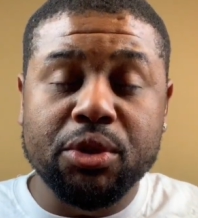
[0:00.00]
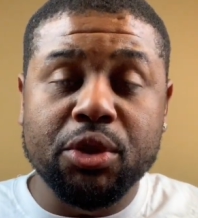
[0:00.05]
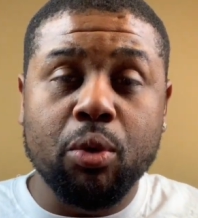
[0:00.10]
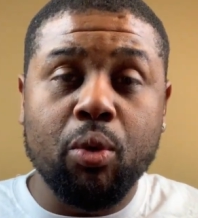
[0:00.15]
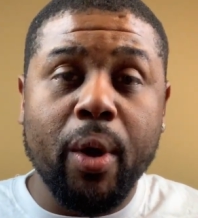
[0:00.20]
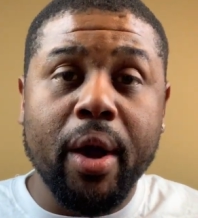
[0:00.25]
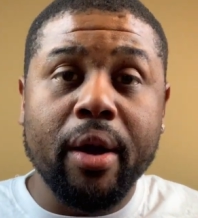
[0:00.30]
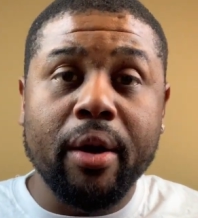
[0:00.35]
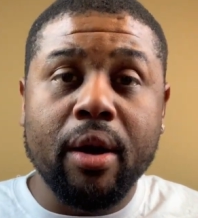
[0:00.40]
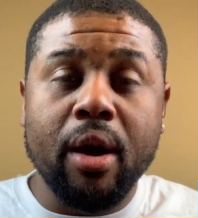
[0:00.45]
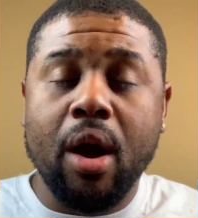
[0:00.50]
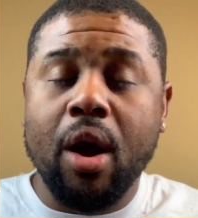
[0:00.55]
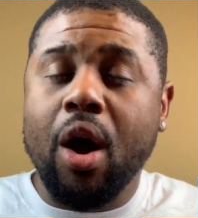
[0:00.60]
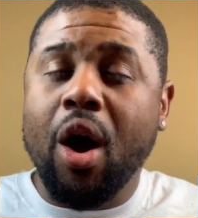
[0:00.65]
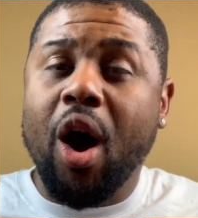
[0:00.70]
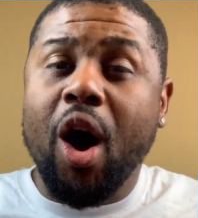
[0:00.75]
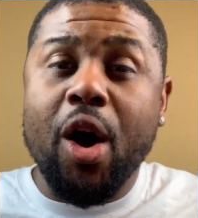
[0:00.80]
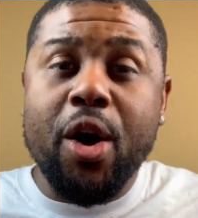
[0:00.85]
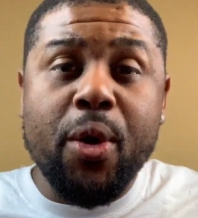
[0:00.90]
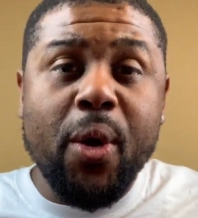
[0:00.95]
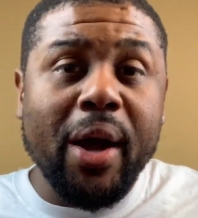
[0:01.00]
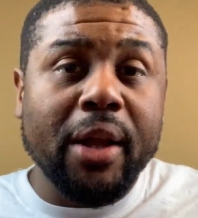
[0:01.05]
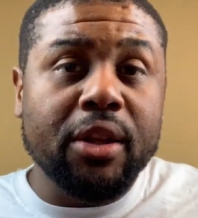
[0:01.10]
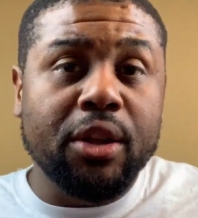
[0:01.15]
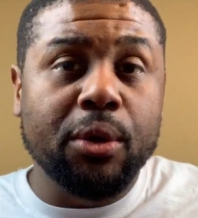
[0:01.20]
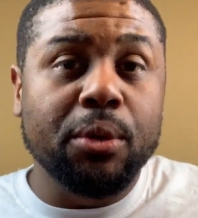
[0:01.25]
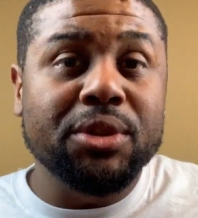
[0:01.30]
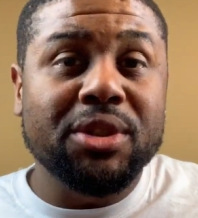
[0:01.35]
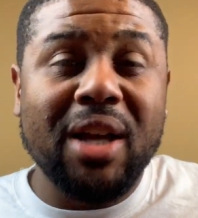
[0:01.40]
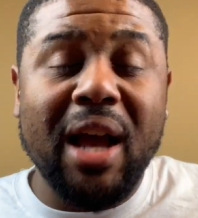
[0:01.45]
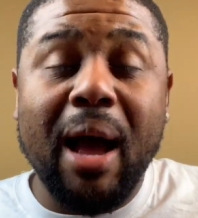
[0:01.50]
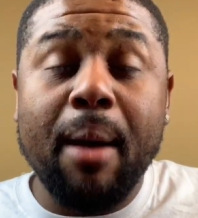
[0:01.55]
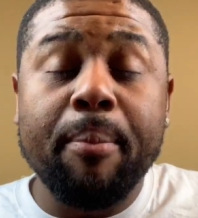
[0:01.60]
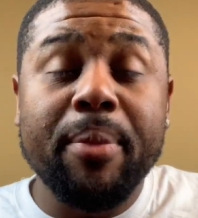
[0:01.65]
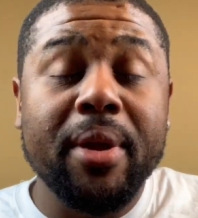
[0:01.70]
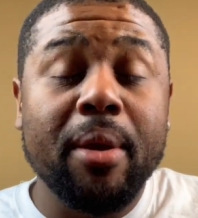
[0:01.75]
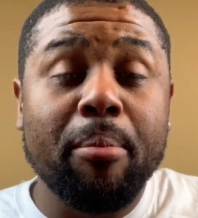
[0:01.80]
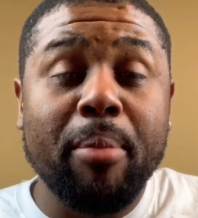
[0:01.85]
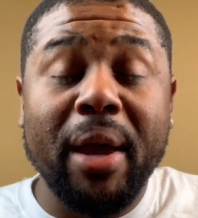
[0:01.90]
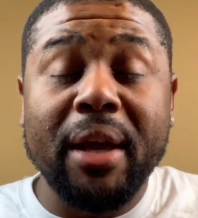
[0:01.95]
to where all you had to do is
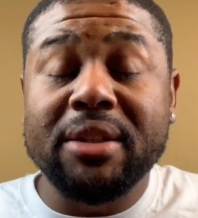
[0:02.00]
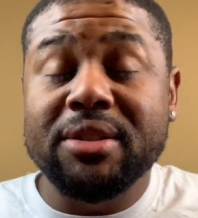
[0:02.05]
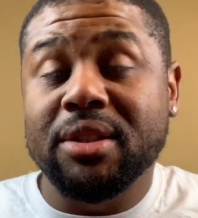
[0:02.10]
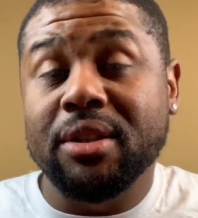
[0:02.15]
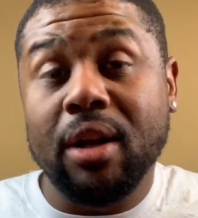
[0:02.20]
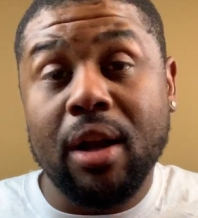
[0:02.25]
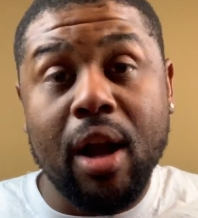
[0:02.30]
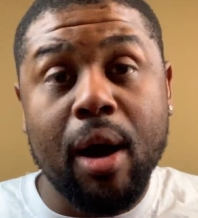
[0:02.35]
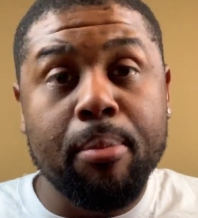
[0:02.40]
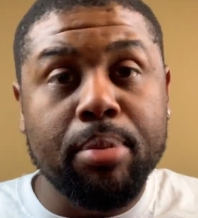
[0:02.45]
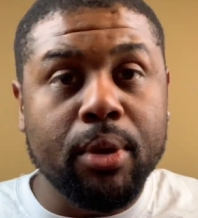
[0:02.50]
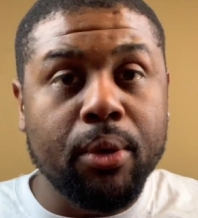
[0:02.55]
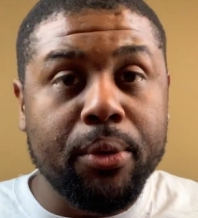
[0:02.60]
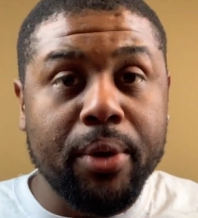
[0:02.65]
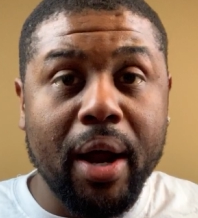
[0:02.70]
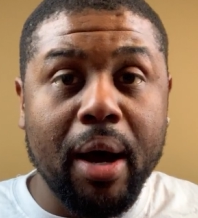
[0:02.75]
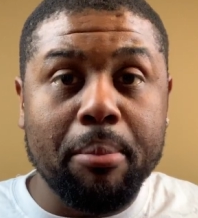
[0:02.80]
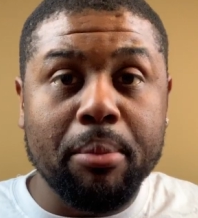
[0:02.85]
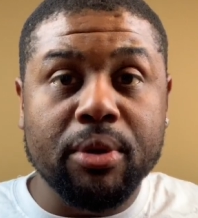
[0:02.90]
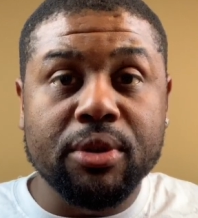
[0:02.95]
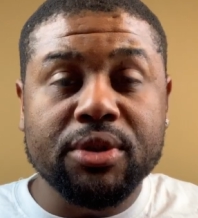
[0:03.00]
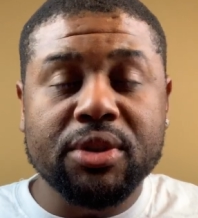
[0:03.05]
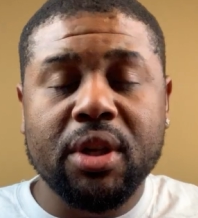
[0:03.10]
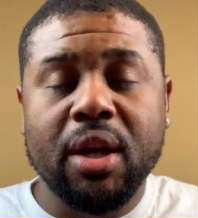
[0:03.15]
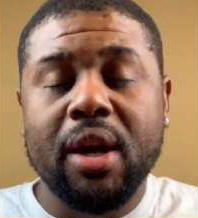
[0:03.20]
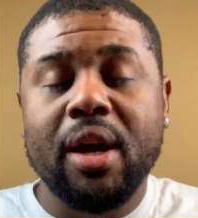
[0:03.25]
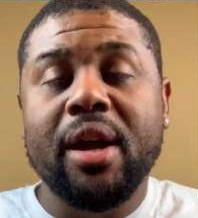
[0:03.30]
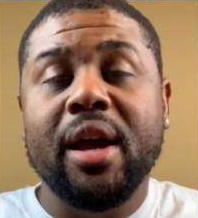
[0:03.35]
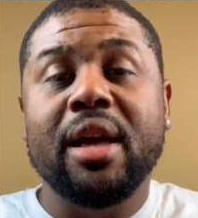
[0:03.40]
copy and paste in a couple of numbers,